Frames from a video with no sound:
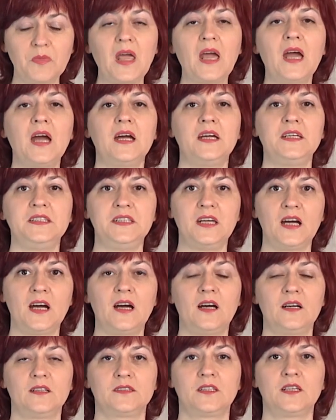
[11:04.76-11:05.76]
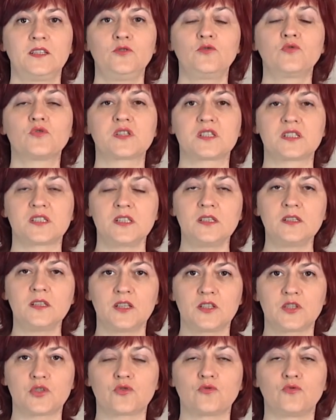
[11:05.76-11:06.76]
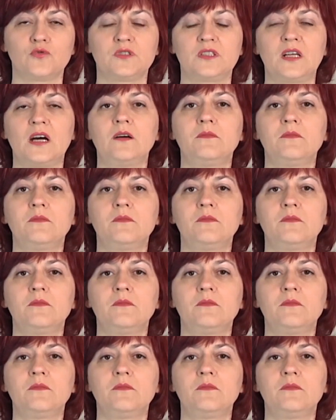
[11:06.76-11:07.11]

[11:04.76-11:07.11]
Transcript: many links on